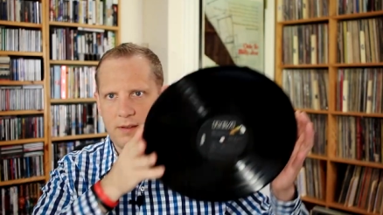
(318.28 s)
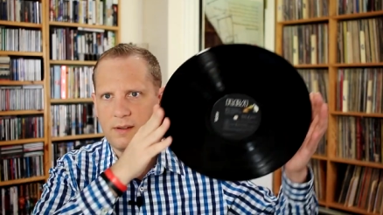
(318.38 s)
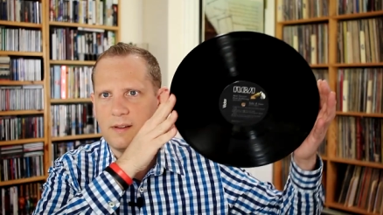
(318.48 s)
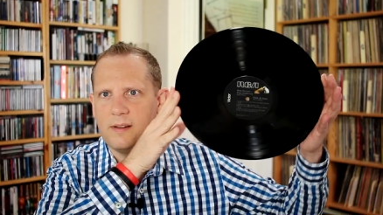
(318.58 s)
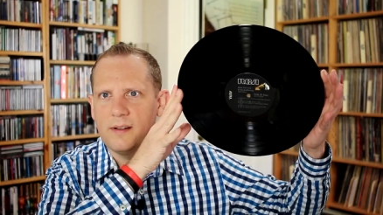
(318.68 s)

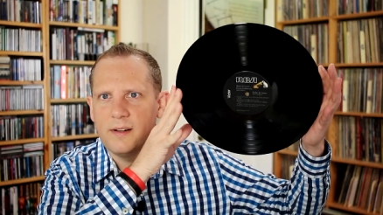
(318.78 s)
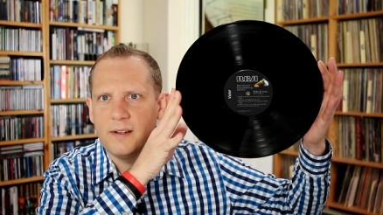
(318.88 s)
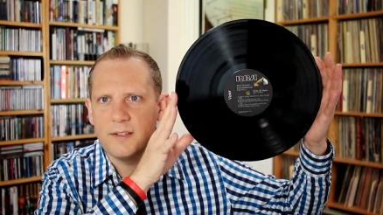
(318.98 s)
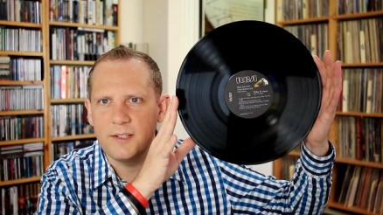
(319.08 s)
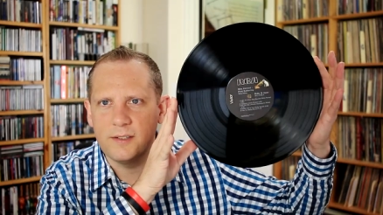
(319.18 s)
And it
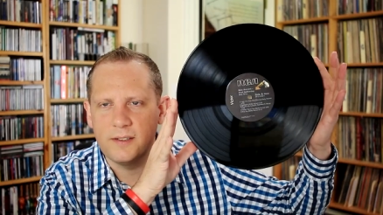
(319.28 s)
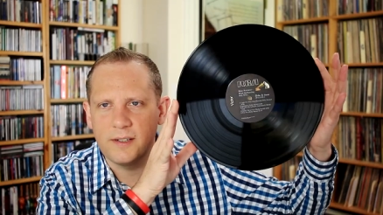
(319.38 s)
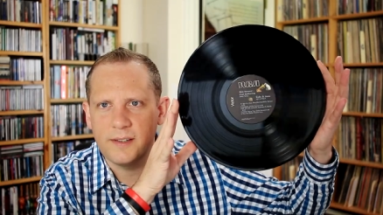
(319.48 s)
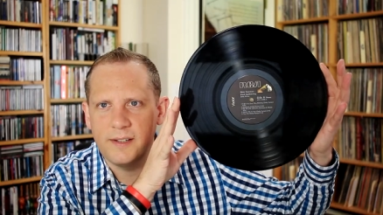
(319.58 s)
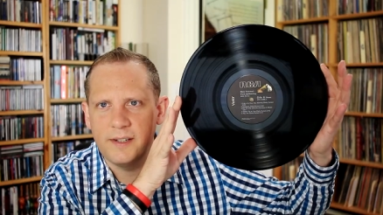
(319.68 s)
is
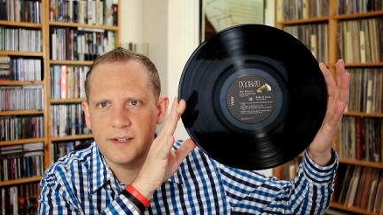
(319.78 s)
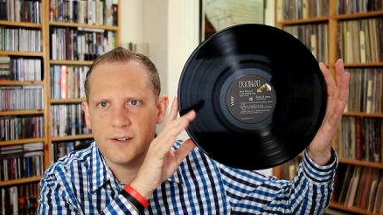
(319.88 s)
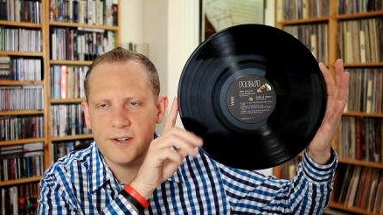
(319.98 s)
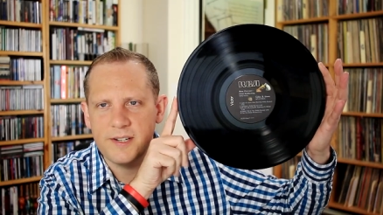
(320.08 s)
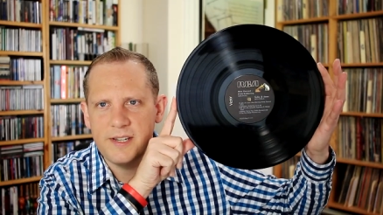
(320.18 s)
on the
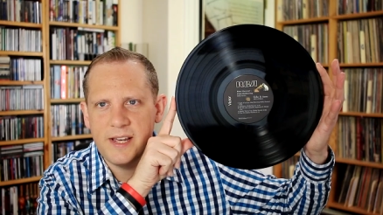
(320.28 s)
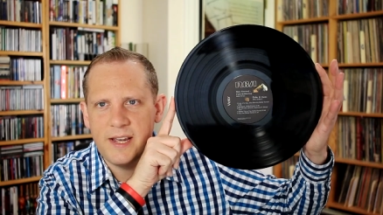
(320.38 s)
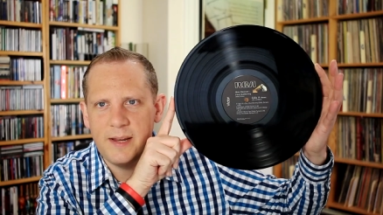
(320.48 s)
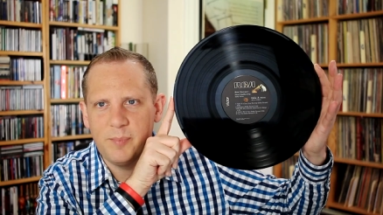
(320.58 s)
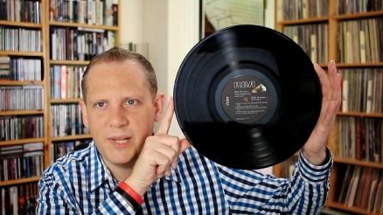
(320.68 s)

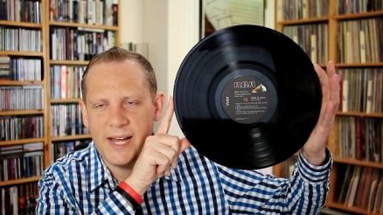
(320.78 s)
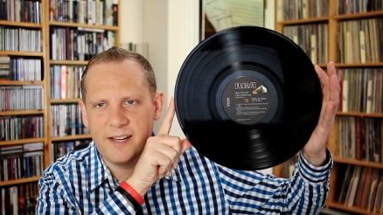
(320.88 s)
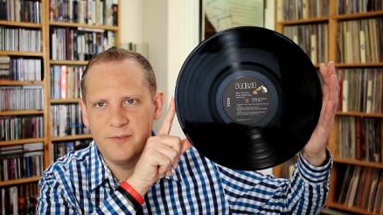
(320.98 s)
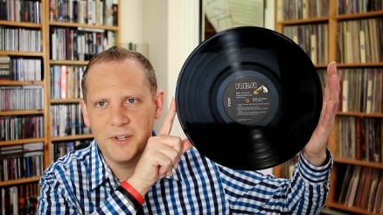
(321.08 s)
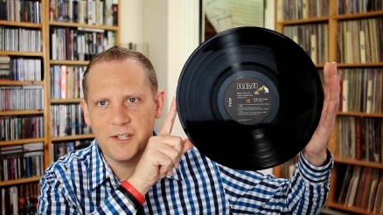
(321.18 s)
RCA
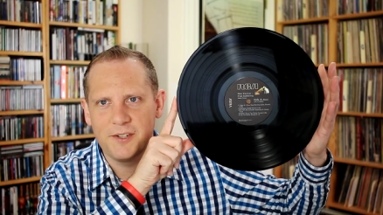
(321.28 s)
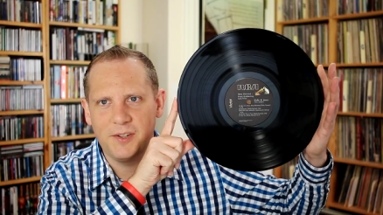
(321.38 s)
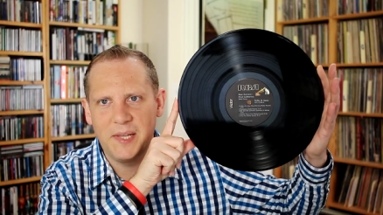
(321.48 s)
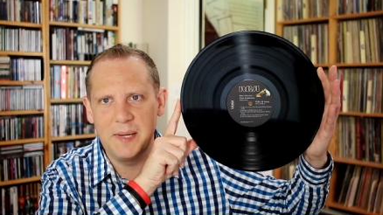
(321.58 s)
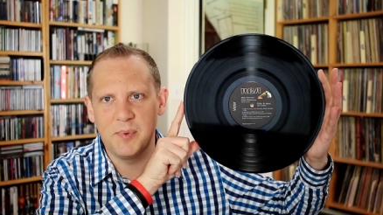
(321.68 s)
Black
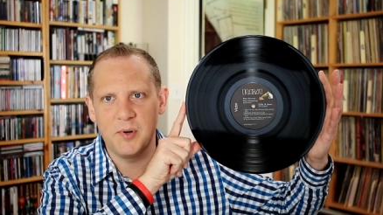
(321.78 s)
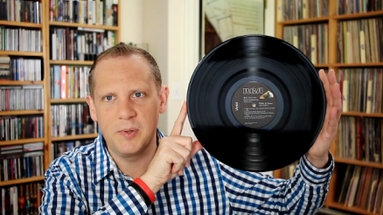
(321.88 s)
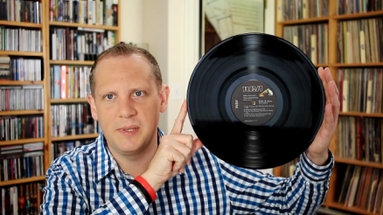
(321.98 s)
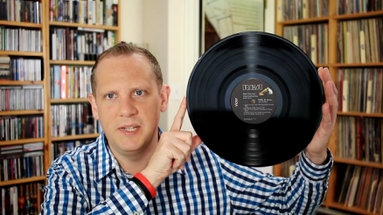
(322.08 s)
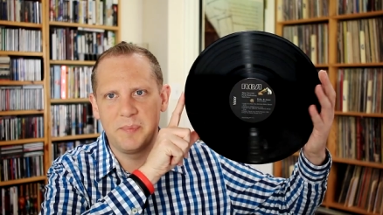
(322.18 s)
Victor
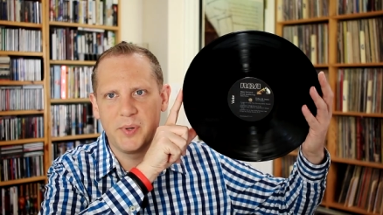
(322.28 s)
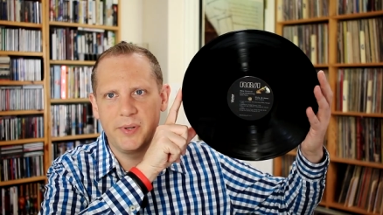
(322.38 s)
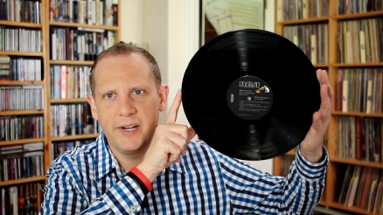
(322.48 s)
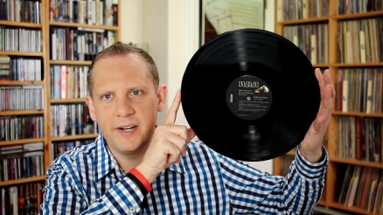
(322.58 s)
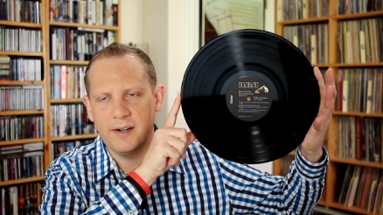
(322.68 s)
label with
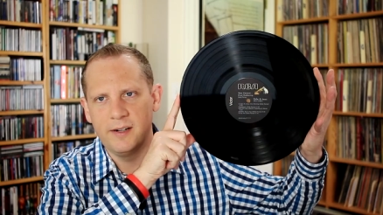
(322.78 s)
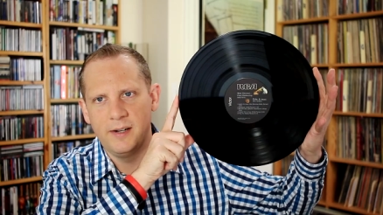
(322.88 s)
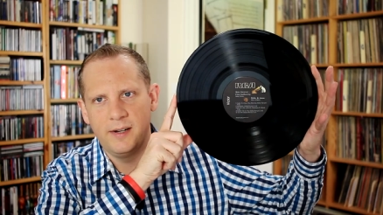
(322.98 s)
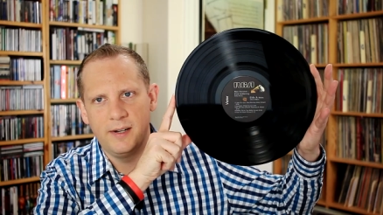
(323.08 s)
Nipper there.